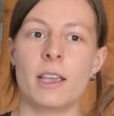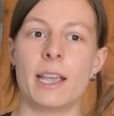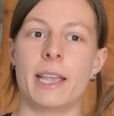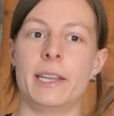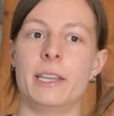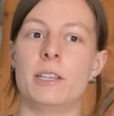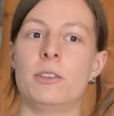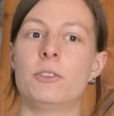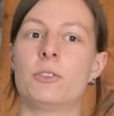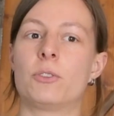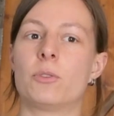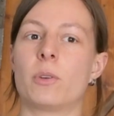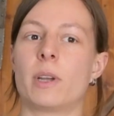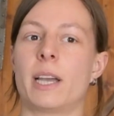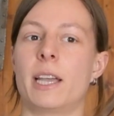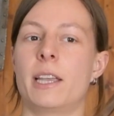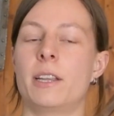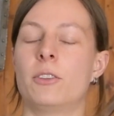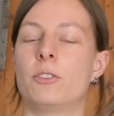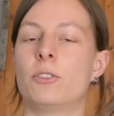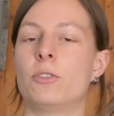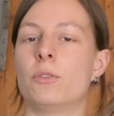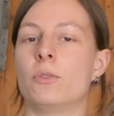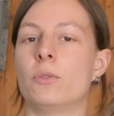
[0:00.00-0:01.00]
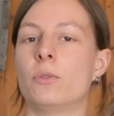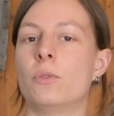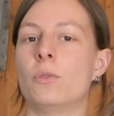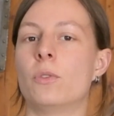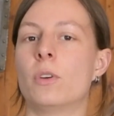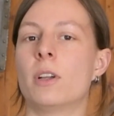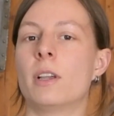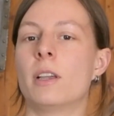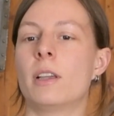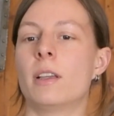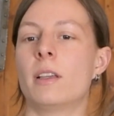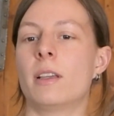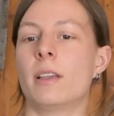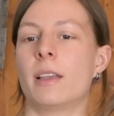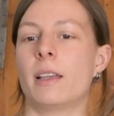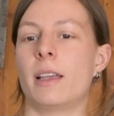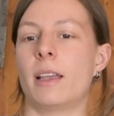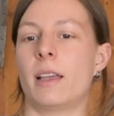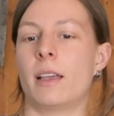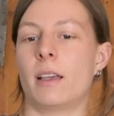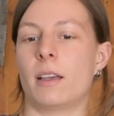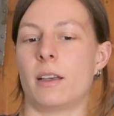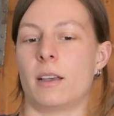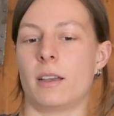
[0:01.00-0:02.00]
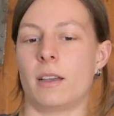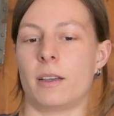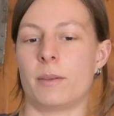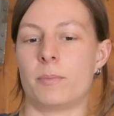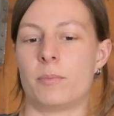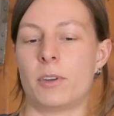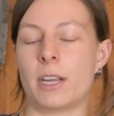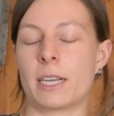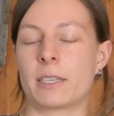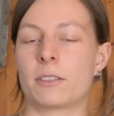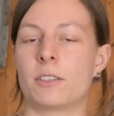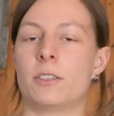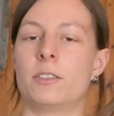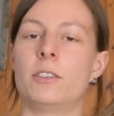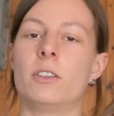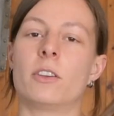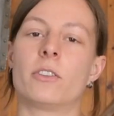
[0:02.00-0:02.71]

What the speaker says: and you try to practice